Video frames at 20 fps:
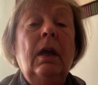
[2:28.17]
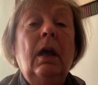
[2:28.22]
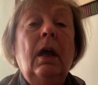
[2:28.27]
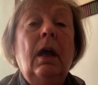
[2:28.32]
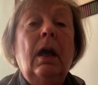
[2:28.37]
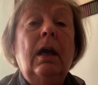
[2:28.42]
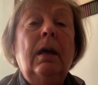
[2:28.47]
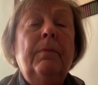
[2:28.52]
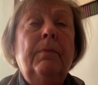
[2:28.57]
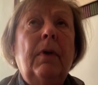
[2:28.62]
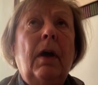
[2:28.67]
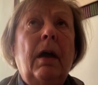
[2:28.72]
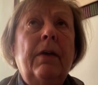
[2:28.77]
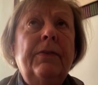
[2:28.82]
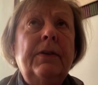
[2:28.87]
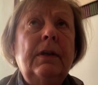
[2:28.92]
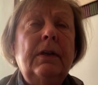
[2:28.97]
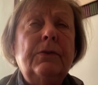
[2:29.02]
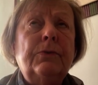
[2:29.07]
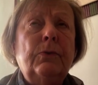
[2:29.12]
I
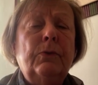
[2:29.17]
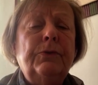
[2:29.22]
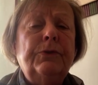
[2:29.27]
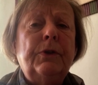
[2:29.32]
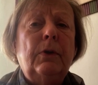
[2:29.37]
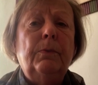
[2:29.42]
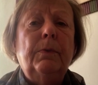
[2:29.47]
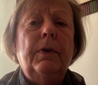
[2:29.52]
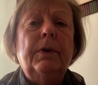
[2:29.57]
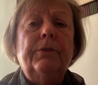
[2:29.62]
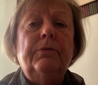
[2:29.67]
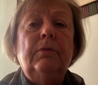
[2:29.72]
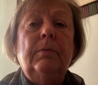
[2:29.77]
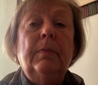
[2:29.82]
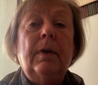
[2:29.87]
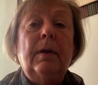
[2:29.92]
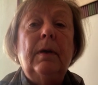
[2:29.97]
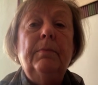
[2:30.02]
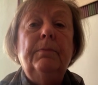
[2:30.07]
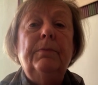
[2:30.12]
think it's also worth
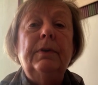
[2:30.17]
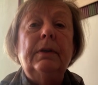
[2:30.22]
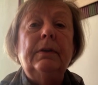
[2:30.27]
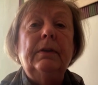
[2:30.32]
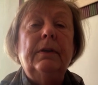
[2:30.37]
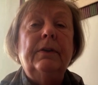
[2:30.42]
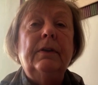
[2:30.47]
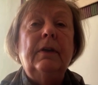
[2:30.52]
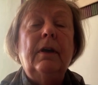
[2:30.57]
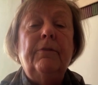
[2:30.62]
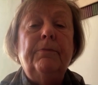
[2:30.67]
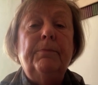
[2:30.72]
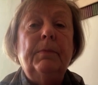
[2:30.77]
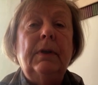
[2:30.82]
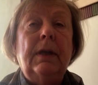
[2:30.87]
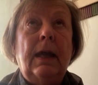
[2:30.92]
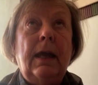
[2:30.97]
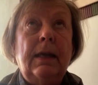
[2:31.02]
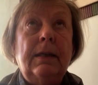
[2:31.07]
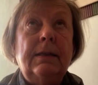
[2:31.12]
remembering that the government
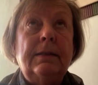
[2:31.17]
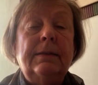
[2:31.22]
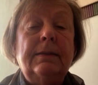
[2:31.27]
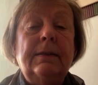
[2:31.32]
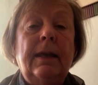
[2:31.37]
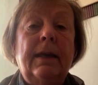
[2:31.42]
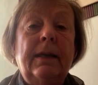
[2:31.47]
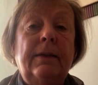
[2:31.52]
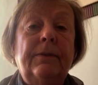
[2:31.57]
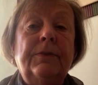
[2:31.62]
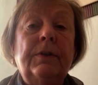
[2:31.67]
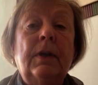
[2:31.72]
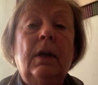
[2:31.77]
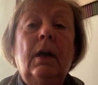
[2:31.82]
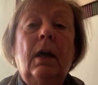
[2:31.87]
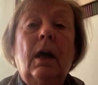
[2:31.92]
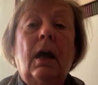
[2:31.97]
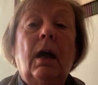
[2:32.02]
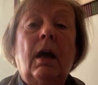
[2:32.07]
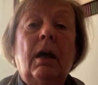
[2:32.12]
has saved
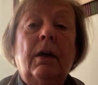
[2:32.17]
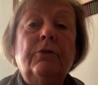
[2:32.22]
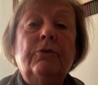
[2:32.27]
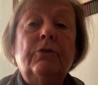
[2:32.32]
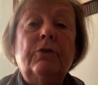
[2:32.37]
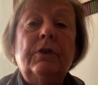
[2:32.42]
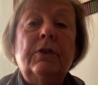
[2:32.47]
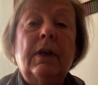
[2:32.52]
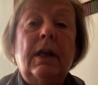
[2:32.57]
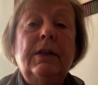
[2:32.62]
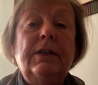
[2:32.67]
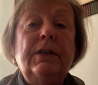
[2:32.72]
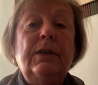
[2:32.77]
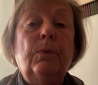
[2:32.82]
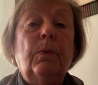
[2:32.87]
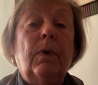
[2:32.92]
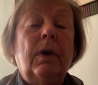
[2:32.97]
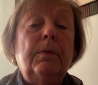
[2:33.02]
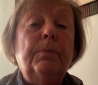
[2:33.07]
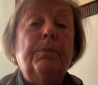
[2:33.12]

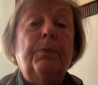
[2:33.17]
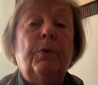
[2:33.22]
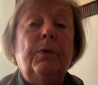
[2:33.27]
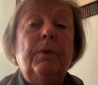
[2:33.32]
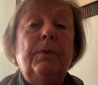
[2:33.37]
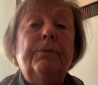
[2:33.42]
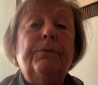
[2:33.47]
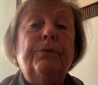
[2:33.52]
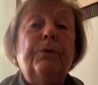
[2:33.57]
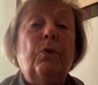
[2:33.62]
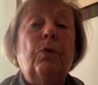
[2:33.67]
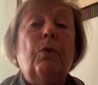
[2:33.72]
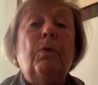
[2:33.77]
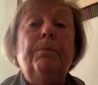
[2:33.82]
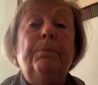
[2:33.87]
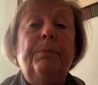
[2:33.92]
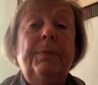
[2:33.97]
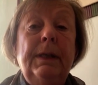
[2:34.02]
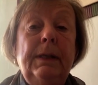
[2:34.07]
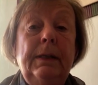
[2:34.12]

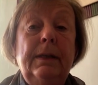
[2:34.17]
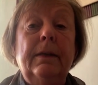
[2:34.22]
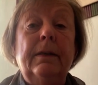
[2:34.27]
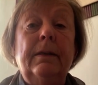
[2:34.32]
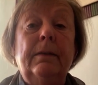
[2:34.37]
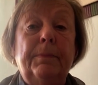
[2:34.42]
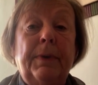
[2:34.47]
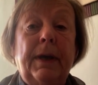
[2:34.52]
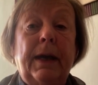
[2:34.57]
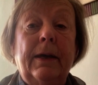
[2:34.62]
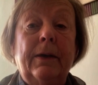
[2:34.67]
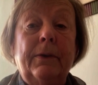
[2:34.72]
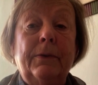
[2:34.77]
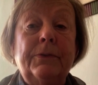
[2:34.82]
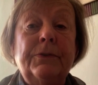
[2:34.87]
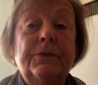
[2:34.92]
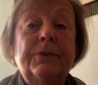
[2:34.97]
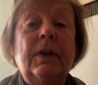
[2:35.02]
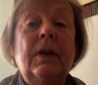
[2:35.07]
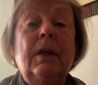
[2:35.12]
£181.4 billion
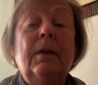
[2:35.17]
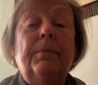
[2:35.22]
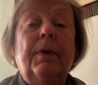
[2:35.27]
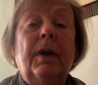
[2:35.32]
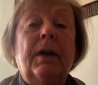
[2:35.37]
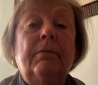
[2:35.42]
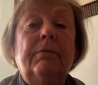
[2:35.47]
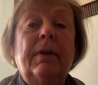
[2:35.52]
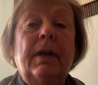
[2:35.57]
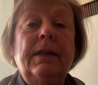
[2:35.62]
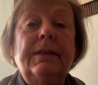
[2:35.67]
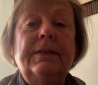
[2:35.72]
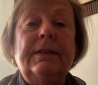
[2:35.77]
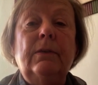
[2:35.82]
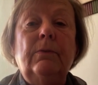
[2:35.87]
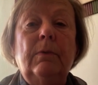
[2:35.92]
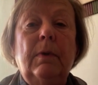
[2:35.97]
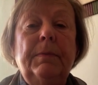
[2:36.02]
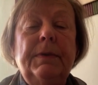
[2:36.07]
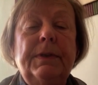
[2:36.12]
by raising
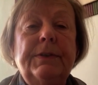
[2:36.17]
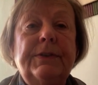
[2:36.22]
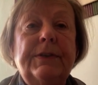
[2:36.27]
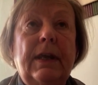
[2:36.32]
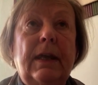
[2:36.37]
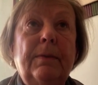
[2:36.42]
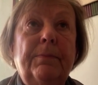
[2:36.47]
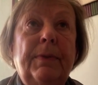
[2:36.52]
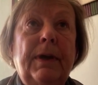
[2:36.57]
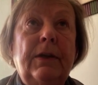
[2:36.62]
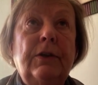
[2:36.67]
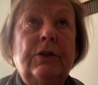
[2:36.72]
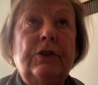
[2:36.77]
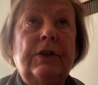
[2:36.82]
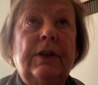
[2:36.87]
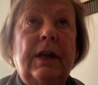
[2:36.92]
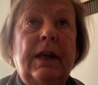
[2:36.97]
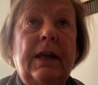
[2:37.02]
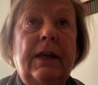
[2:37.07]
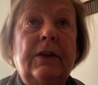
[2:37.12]
women's state
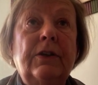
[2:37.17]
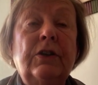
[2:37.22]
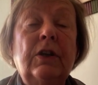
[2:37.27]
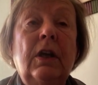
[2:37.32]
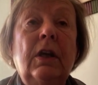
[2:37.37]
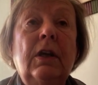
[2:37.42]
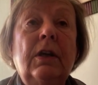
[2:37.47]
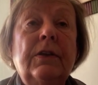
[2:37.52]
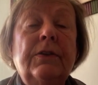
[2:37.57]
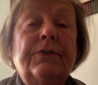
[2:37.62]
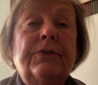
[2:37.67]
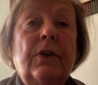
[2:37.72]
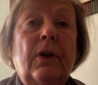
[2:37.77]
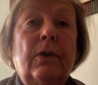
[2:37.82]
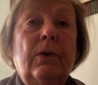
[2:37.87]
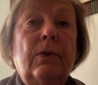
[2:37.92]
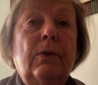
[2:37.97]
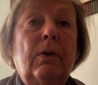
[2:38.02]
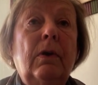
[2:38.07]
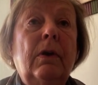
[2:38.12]
pension age.
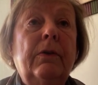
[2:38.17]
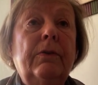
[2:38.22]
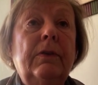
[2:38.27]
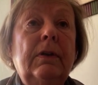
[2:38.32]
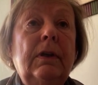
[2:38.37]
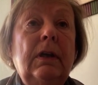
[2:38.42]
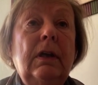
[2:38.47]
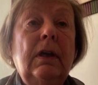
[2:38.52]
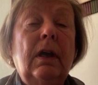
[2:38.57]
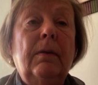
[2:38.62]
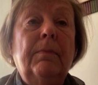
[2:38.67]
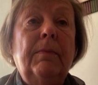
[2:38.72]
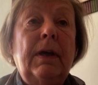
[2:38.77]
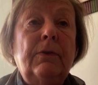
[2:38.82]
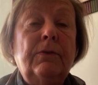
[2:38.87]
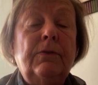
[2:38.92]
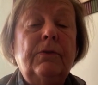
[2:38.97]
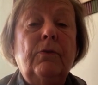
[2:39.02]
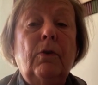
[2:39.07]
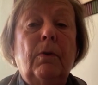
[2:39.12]
So the
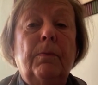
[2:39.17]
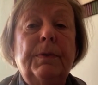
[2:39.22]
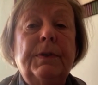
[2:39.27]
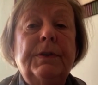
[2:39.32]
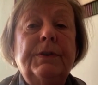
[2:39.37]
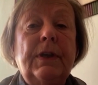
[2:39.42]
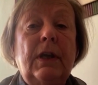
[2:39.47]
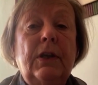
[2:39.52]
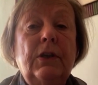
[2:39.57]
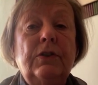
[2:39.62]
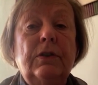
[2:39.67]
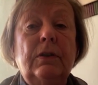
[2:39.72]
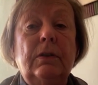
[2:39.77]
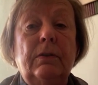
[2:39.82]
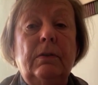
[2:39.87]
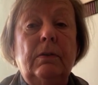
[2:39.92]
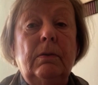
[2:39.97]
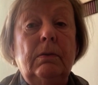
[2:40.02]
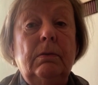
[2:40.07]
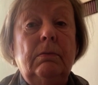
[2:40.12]
amount of compensation
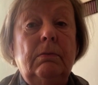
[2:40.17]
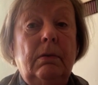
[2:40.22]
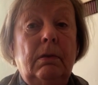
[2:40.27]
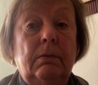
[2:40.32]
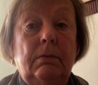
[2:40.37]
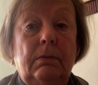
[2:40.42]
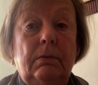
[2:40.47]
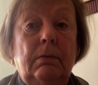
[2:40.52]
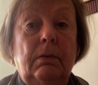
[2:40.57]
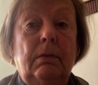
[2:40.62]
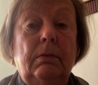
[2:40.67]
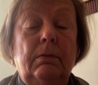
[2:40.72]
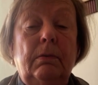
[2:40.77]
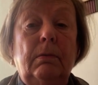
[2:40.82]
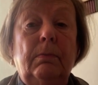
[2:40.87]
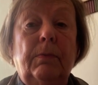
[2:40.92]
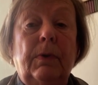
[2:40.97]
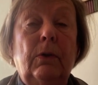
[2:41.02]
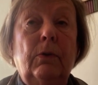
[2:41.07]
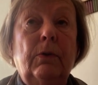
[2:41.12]
that
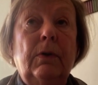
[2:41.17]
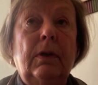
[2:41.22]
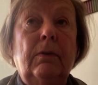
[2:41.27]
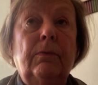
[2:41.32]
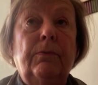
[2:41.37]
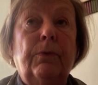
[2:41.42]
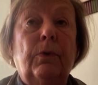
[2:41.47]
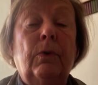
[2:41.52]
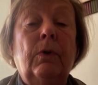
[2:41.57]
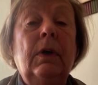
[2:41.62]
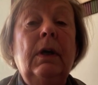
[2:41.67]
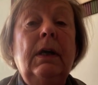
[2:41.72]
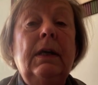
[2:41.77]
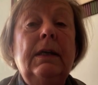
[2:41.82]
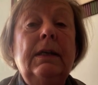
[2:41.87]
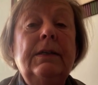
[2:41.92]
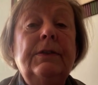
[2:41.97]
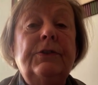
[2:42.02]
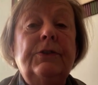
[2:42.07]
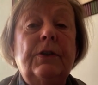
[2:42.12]
we're looking for
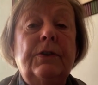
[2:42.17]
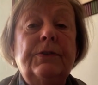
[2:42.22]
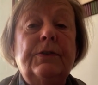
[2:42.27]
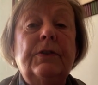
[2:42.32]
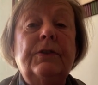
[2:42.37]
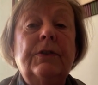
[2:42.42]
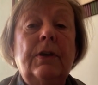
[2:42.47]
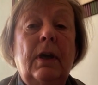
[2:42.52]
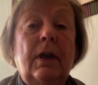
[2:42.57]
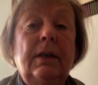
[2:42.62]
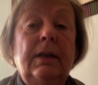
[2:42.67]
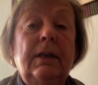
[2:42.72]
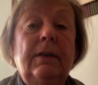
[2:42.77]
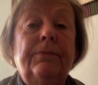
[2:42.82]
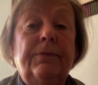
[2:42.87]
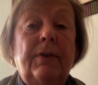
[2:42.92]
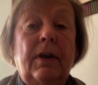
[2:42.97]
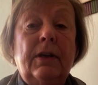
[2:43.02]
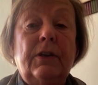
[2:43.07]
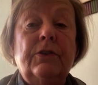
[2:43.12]
is just a tiny
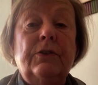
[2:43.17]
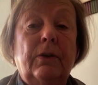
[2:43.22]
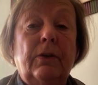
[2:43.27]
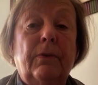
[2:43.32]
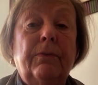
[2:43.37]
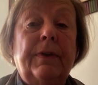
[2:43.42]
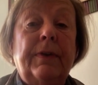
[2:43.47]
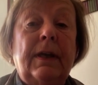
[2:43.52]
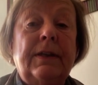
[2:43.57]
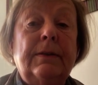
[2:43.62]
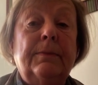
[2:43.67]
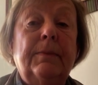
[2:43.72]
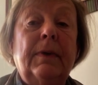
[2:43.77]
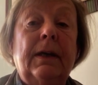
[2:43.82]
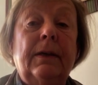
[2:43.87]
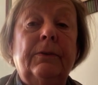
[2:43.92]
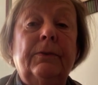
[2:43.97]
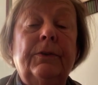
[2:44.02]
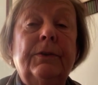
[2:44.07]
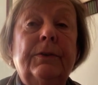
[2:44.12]
fraction of that
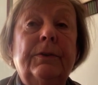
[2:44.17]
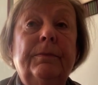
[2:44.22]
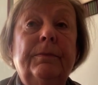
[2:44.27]
amount.